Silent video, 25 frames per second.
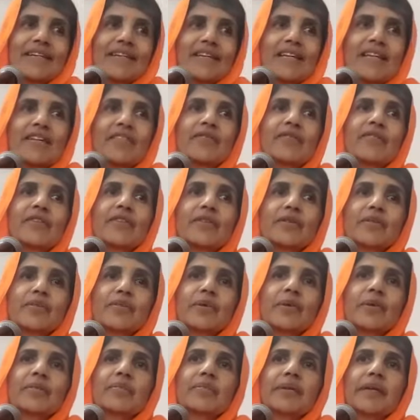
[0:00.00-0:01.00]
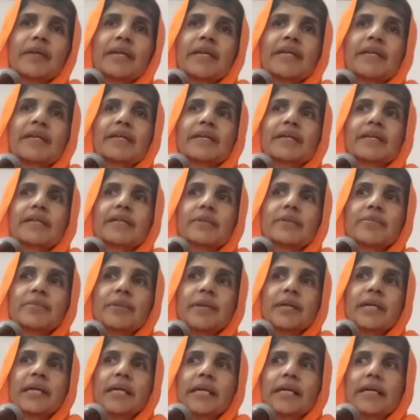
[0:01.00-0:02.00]
Invisible meridians,
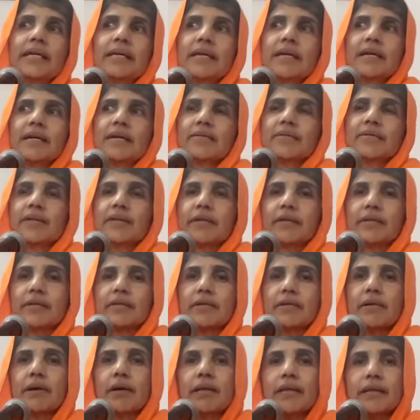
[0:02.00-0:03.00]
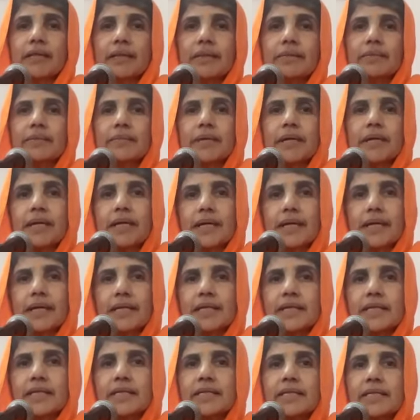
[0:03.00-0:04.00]
meaning we can call them
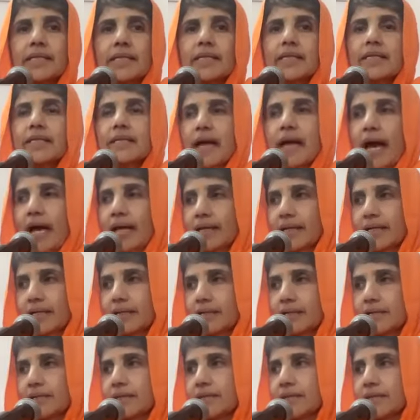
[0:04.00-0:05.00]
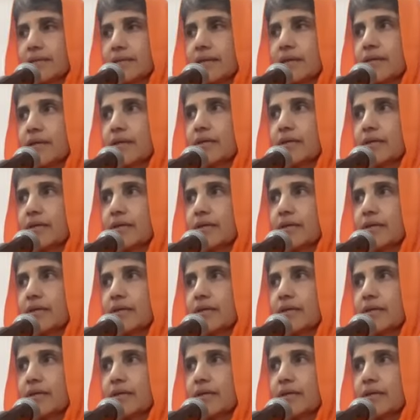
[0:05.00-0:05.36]
energy channels.